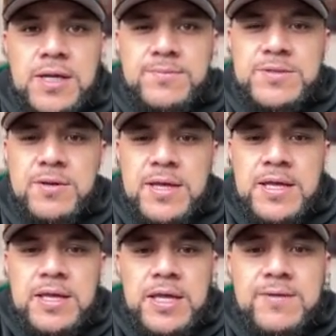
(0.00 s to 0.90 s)
Okay. So
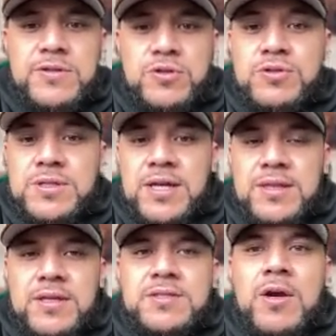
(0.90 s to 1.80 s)
even using
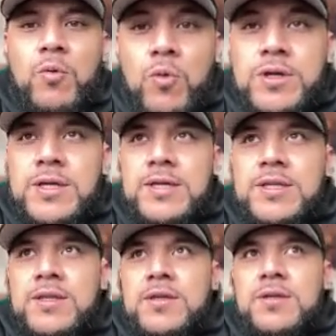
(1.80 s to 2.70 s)
things like walking
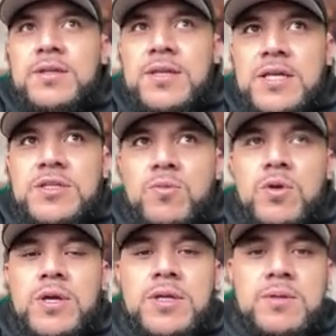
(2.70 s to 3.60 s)
in nature,
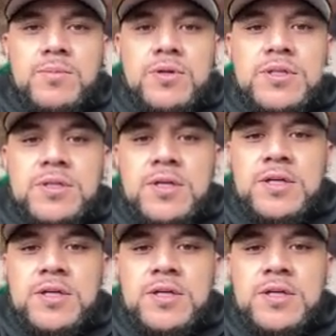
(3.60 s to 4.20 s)
walking in the bush,